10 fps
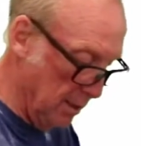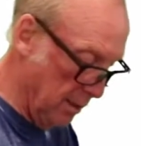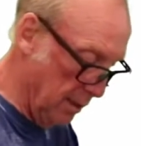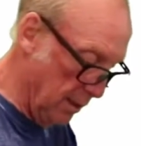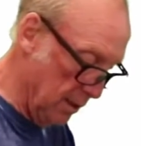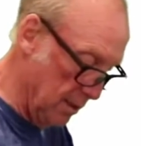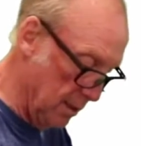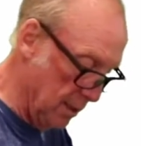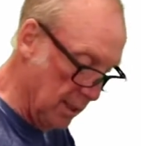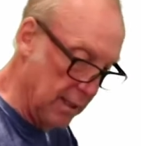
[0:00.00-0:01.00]
then
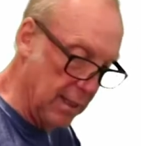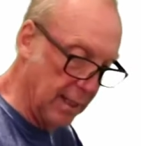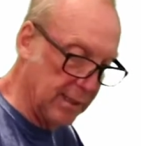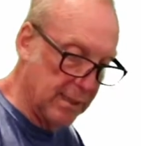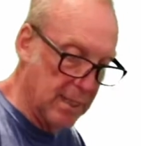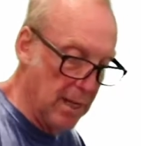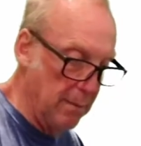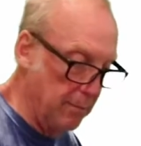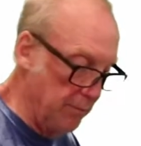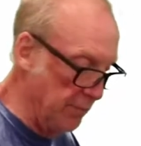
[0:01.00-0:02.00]
next
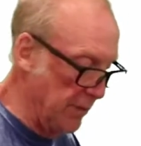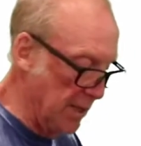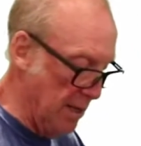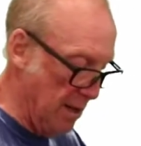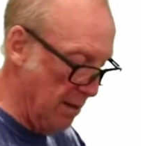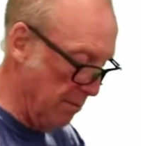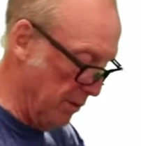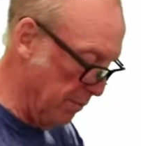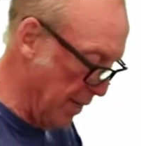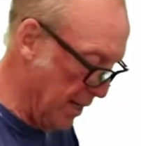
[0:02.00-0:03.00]
up on
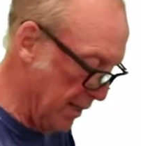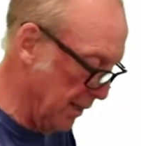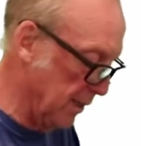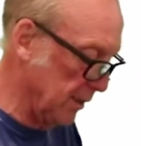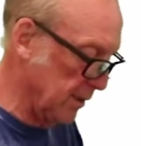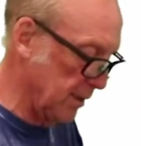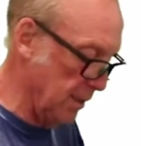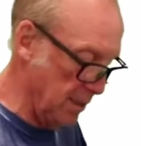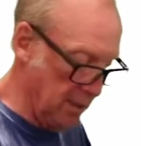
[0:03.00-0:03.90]
the button is